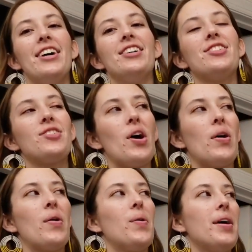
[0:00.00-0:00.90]

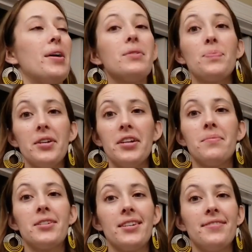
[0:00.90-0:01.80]
So it was pretty
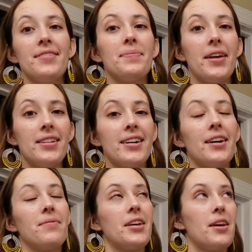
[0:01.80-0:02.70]
empty by the
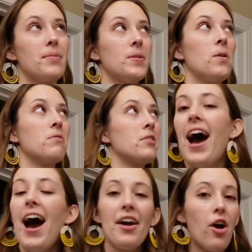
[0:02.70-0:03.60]
time the game was over.
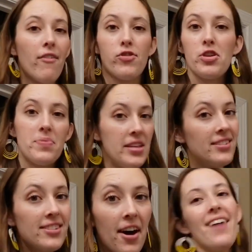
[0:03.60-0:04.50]
I got free
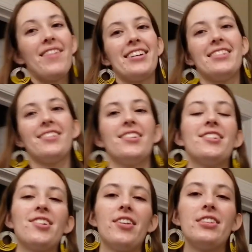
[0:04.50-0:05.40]
pizza. My sister
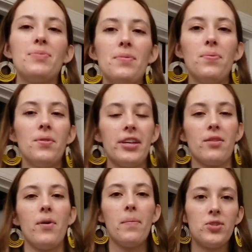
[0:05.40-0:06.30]
saw these people, like the
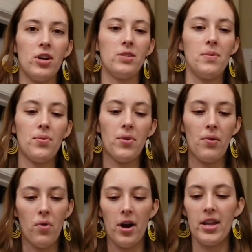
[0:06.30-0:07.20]
Papa John's people, like
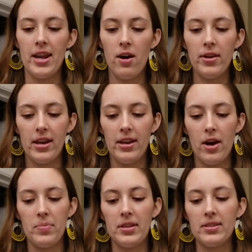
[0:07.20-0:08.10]
walking out, handing
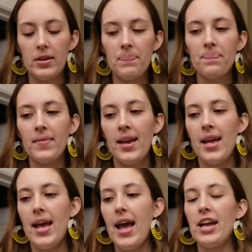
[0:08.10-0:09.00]
out pizza.
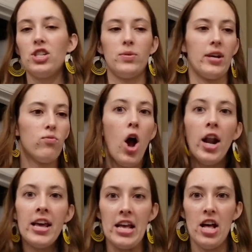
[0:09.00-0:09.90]
And she was like,
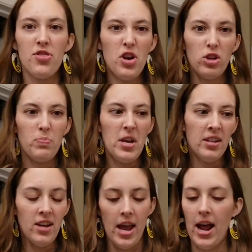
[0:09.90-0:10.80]
Roni, there's
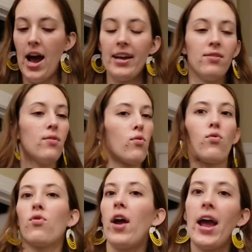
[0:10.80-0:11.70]
pizza. And I
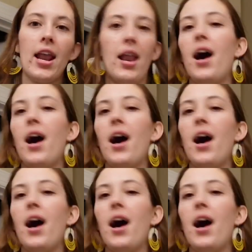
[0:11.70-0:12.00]
ran.